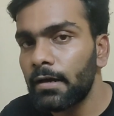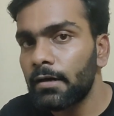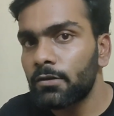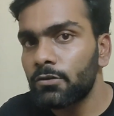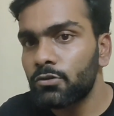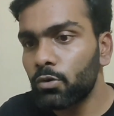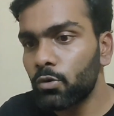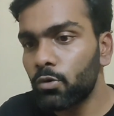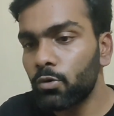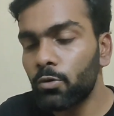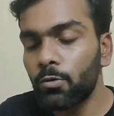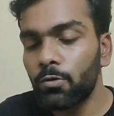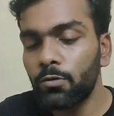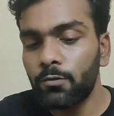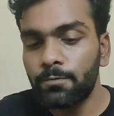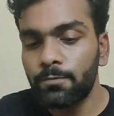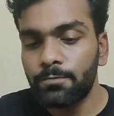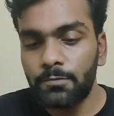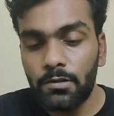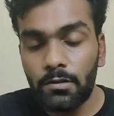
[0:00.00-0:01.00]

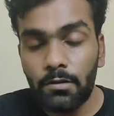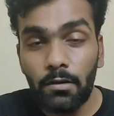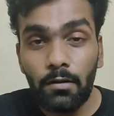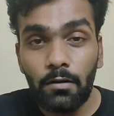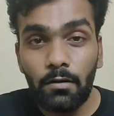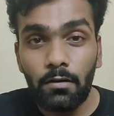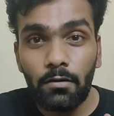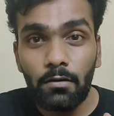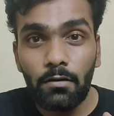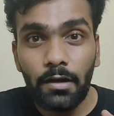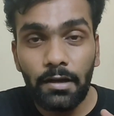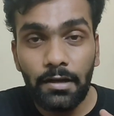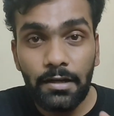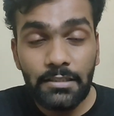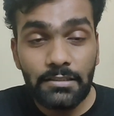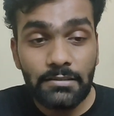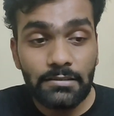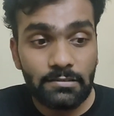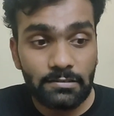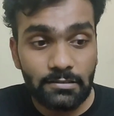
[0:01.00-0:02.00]
So
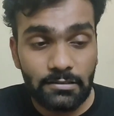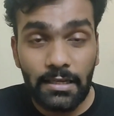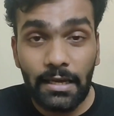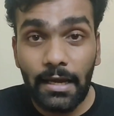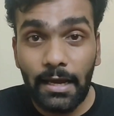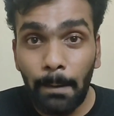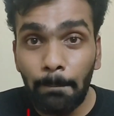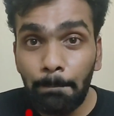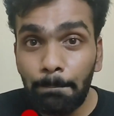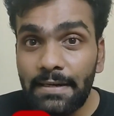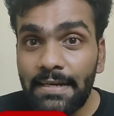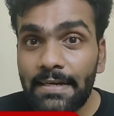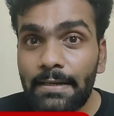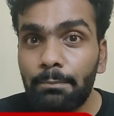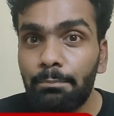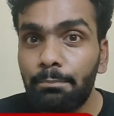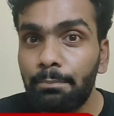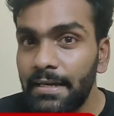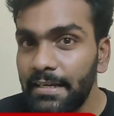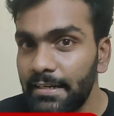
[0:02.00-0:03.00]
it's a
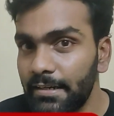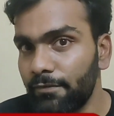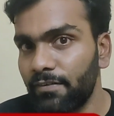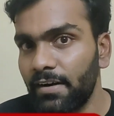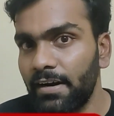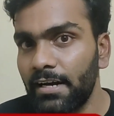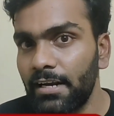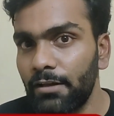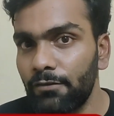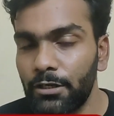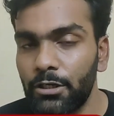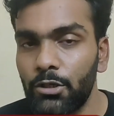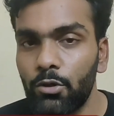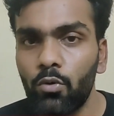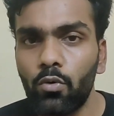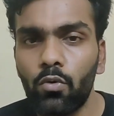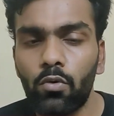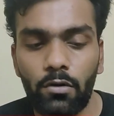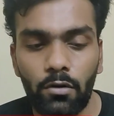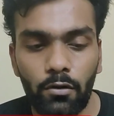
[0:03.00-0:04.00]
complete beginner friendly
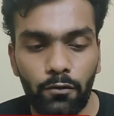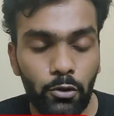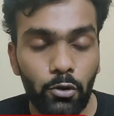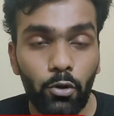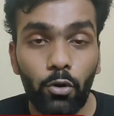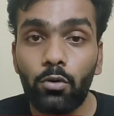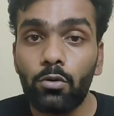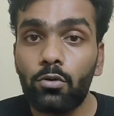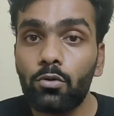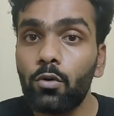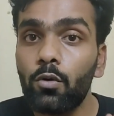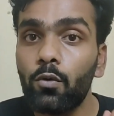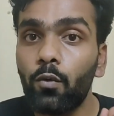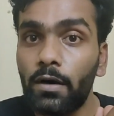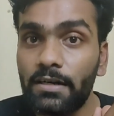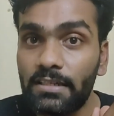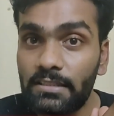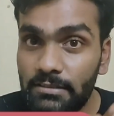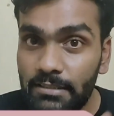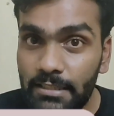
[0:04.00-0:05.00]
video. If you don't know
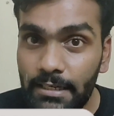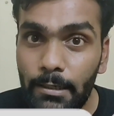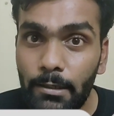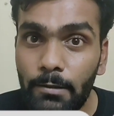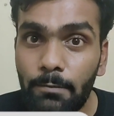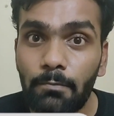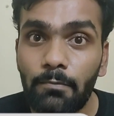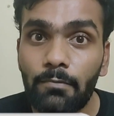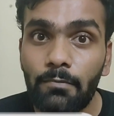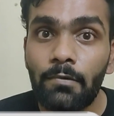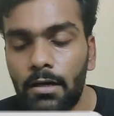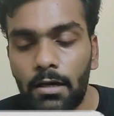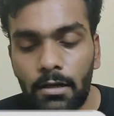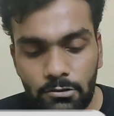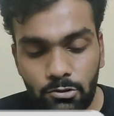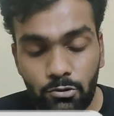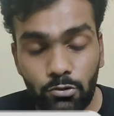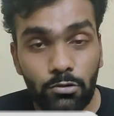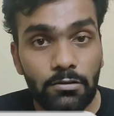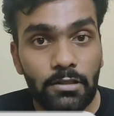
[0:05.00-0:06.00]
what is GitHub,
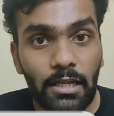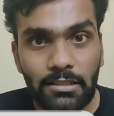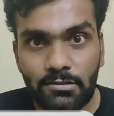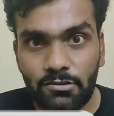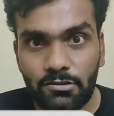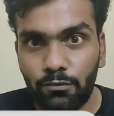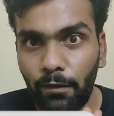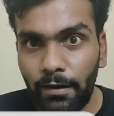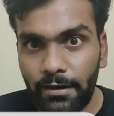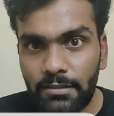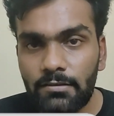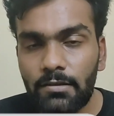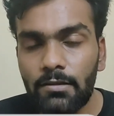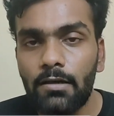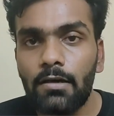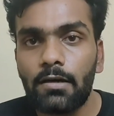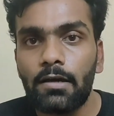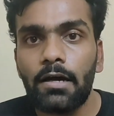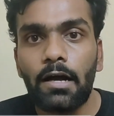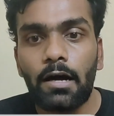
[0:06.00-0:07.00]
so that's fine.
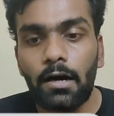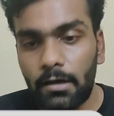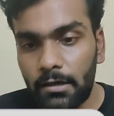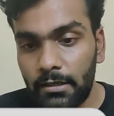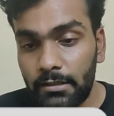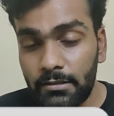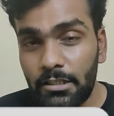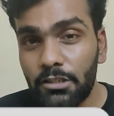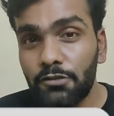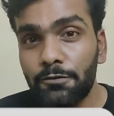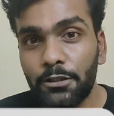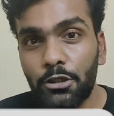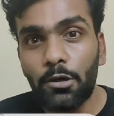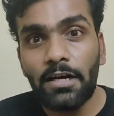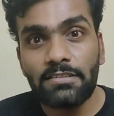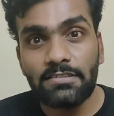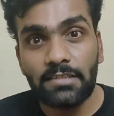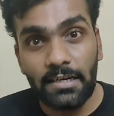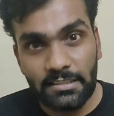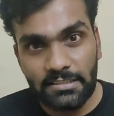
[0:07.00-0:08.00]
In this video
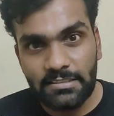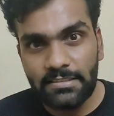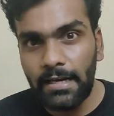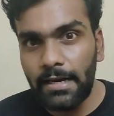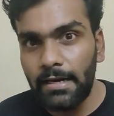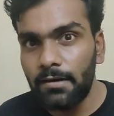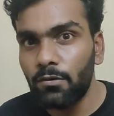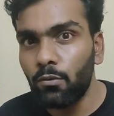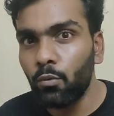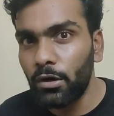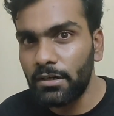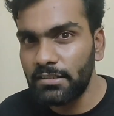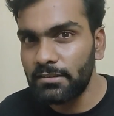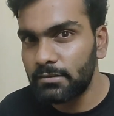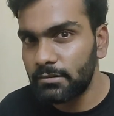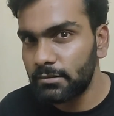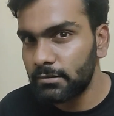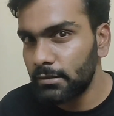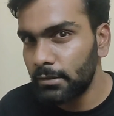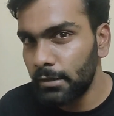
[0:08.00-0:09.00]
let's understand what
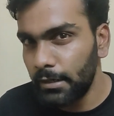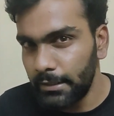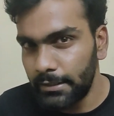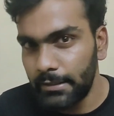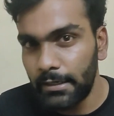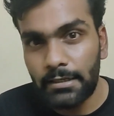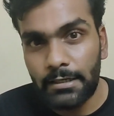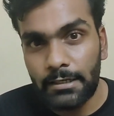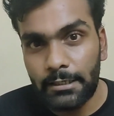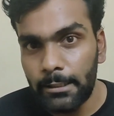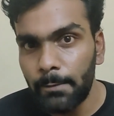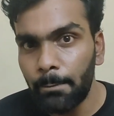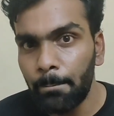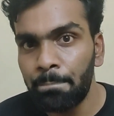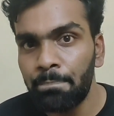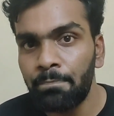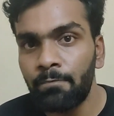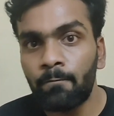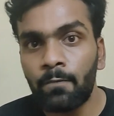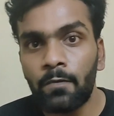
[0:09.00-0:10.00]
is Git and
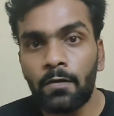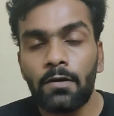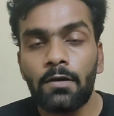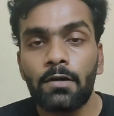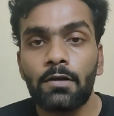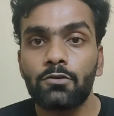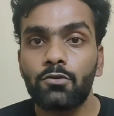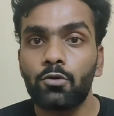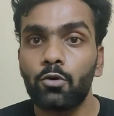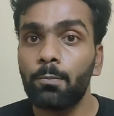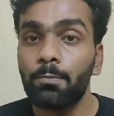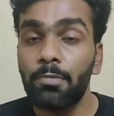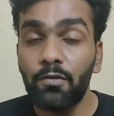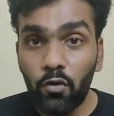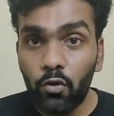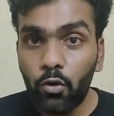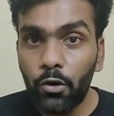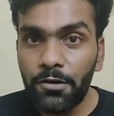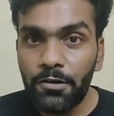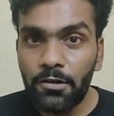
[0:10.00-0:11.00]
GitHub. So
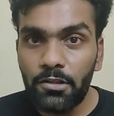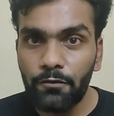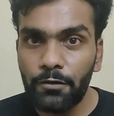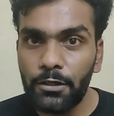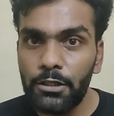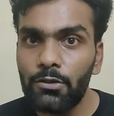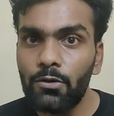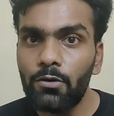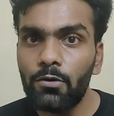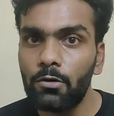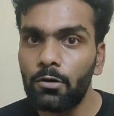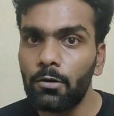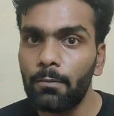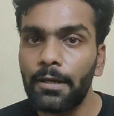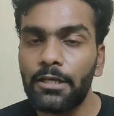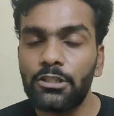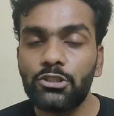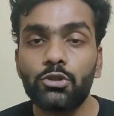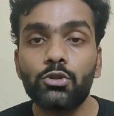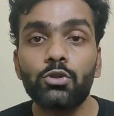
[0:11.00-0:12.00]
before going to the video,
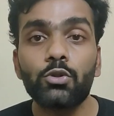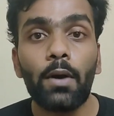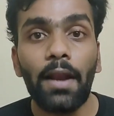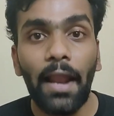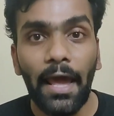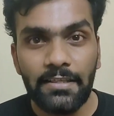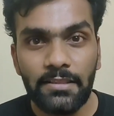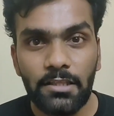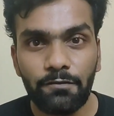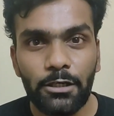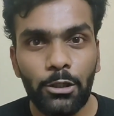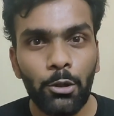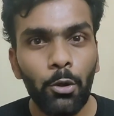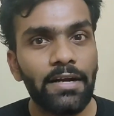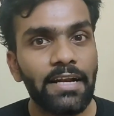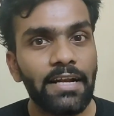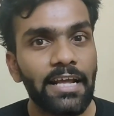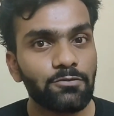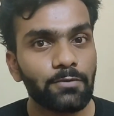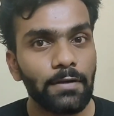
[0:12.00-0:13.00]
make sure to like the video
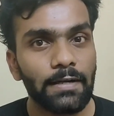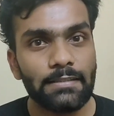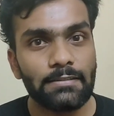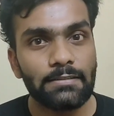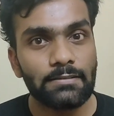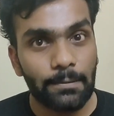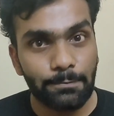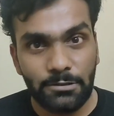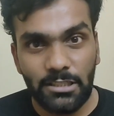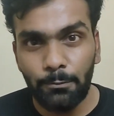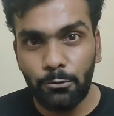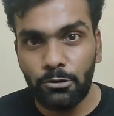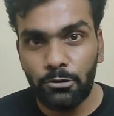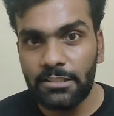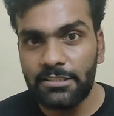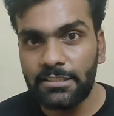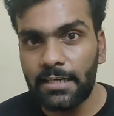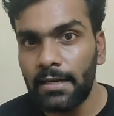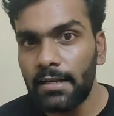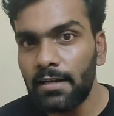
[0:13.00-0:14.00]
and as well as subscribe to the
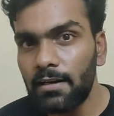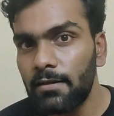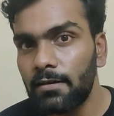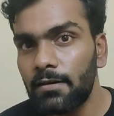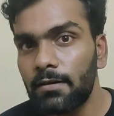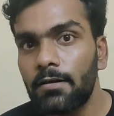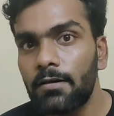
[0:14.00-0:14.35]
channel.